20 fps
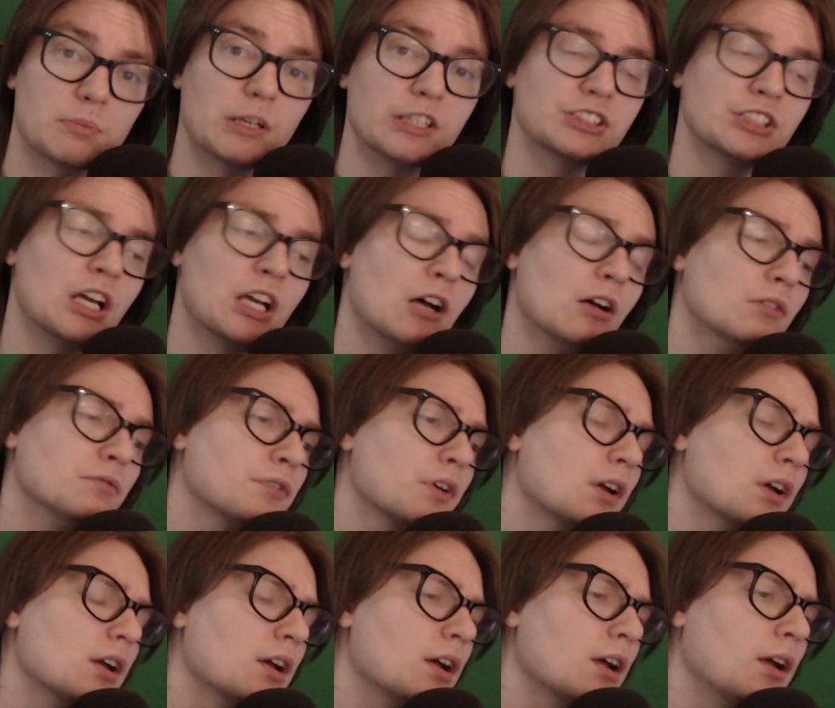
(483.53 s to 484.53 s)
myself.
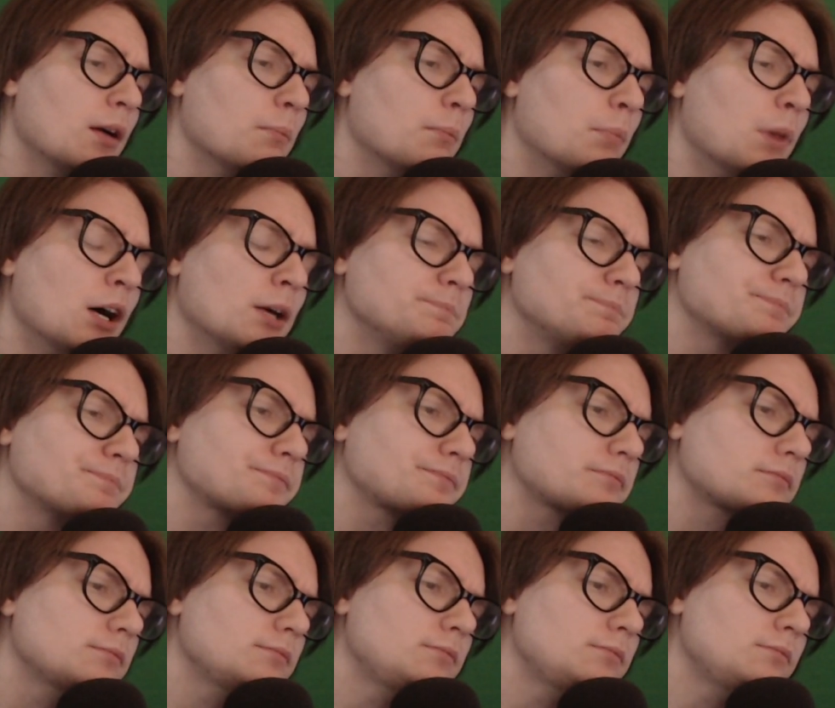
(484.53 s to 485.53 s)
But
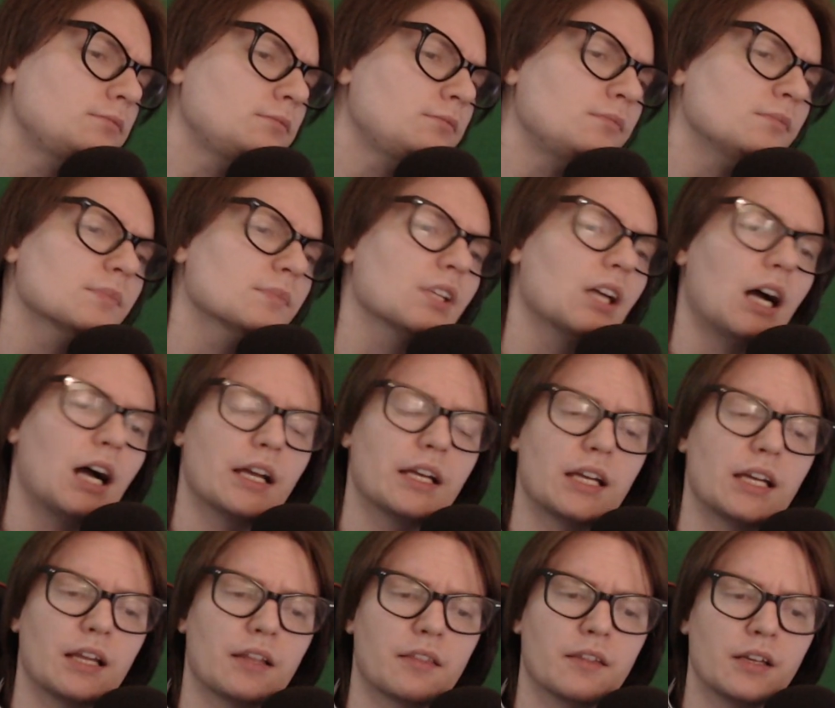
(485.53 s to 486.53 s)

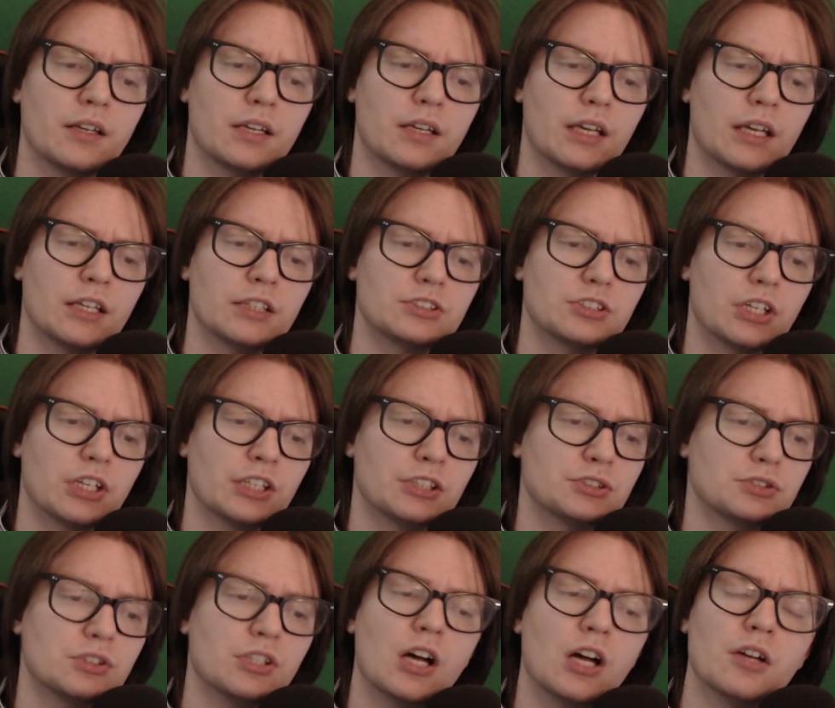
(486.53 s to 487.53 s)
I think it's
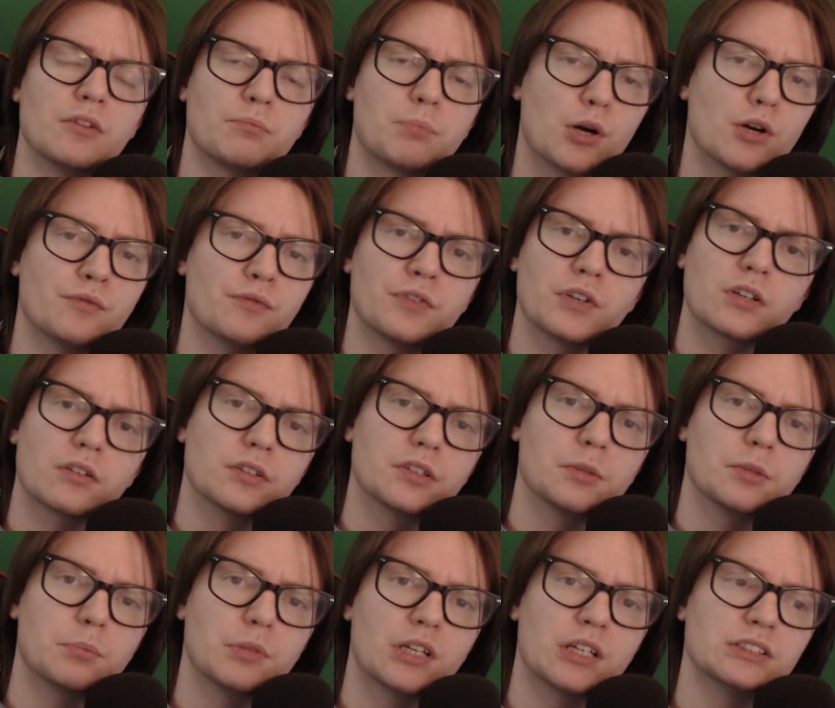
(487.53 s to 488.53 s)
done
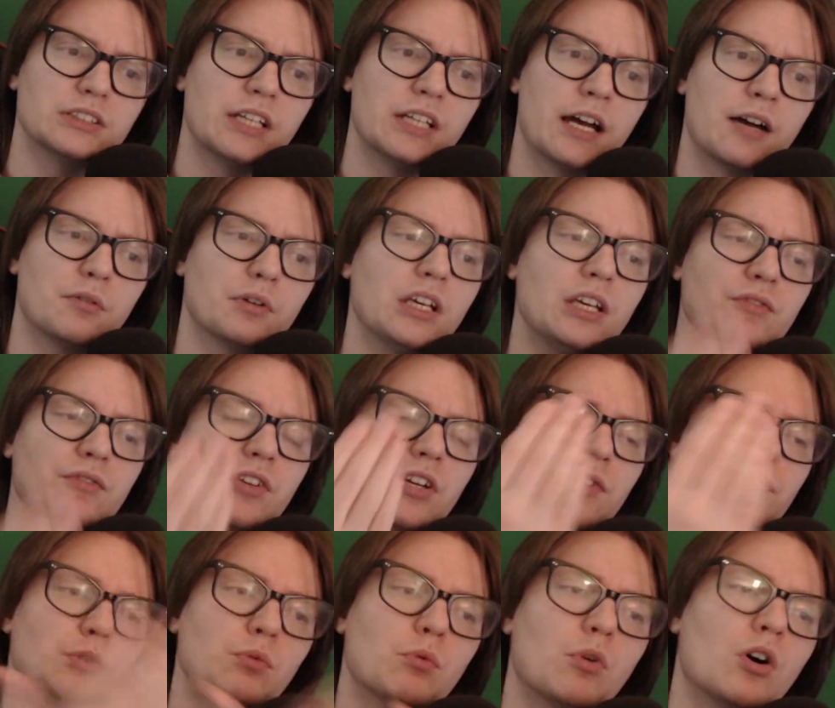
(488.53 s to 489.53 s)
perfectly because now even
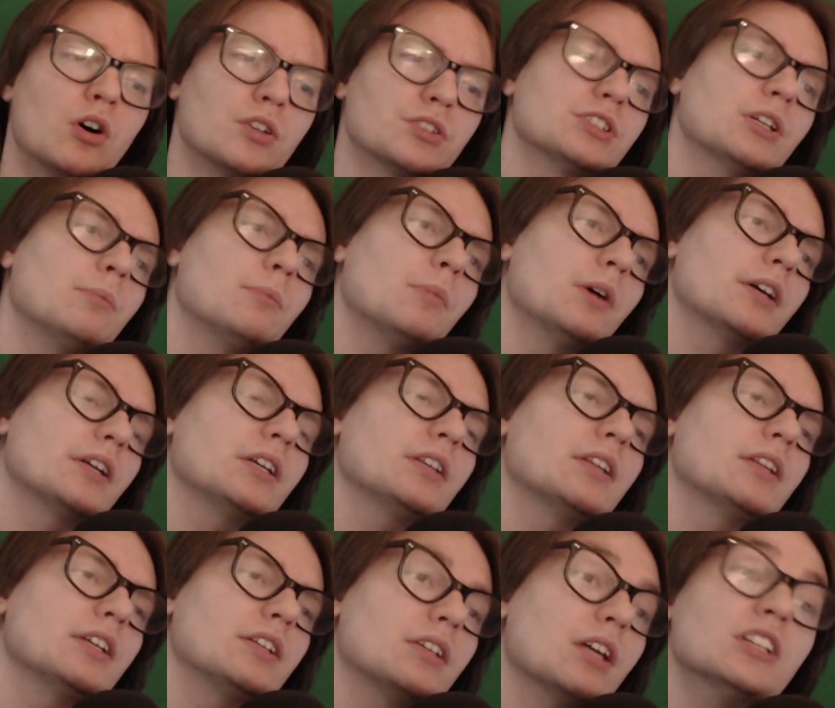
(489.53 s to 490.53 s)
if you are somebody
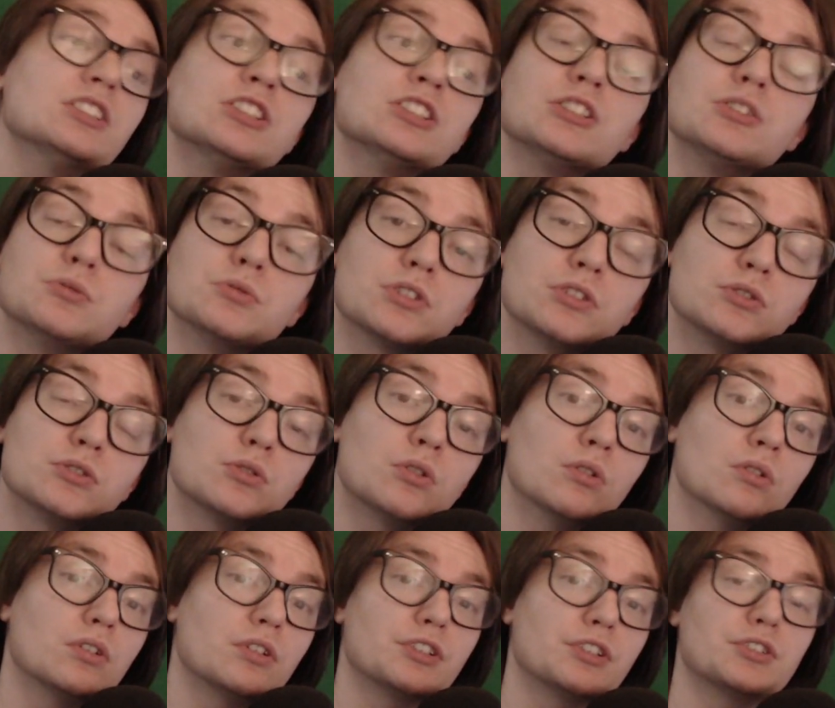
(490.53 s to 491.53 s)
that doesn't use controller,